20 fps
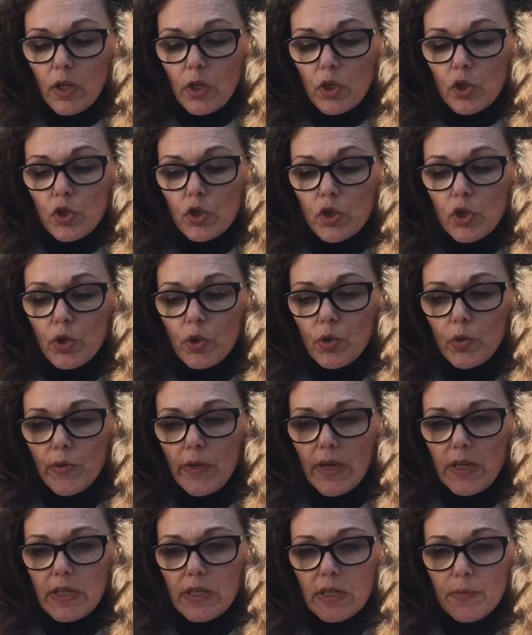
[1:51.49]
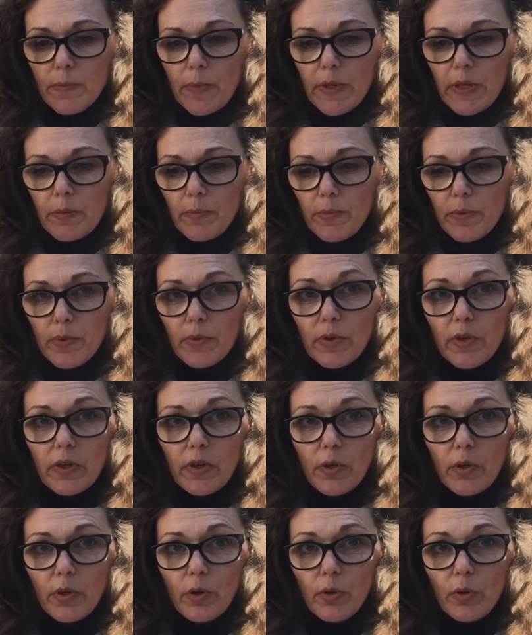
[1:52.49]
So that has been put on
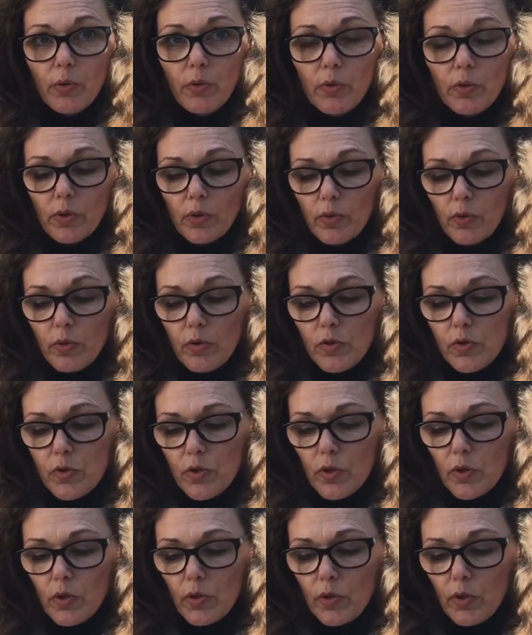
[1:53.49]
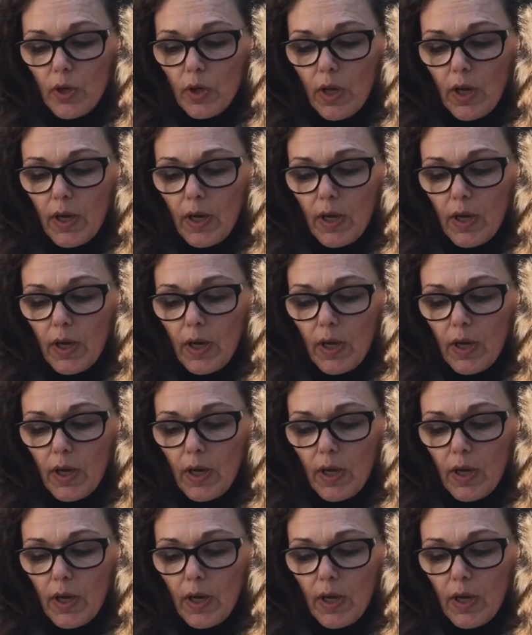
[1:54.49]
a hold also.